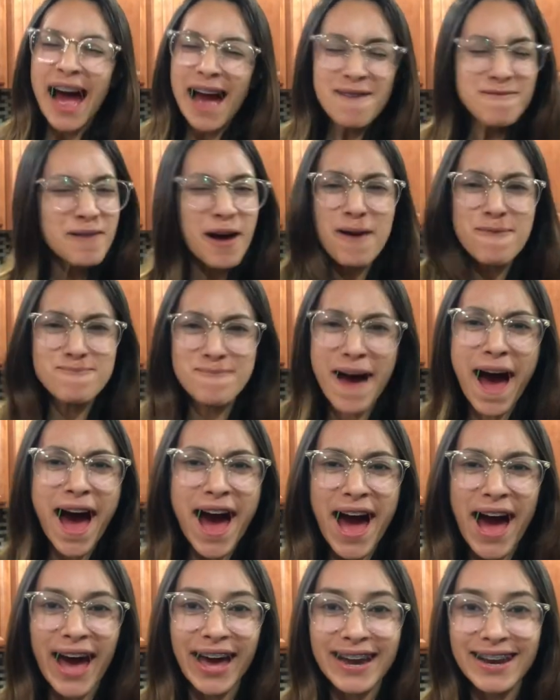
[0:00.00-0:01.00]
I'm not
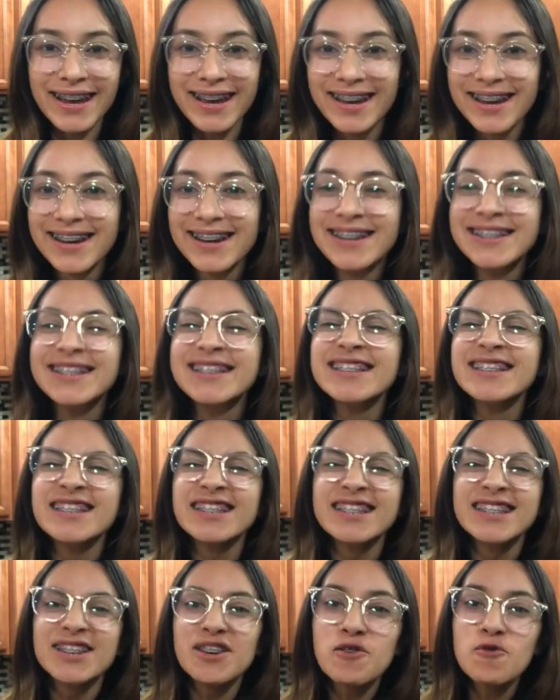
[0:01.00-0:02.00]
mad.
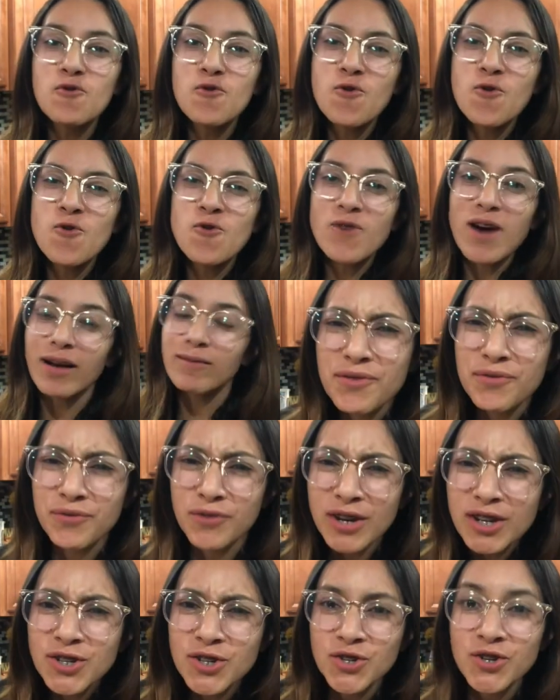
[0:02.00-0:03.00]
Ooh, I'm
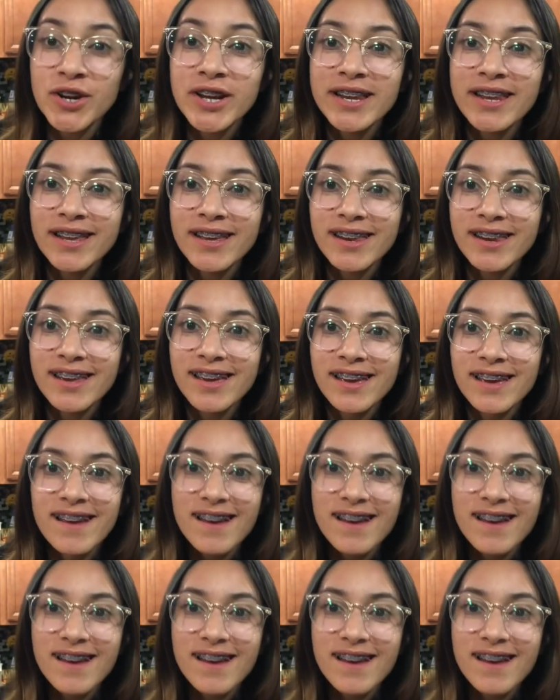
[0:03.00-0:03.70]
frustrated.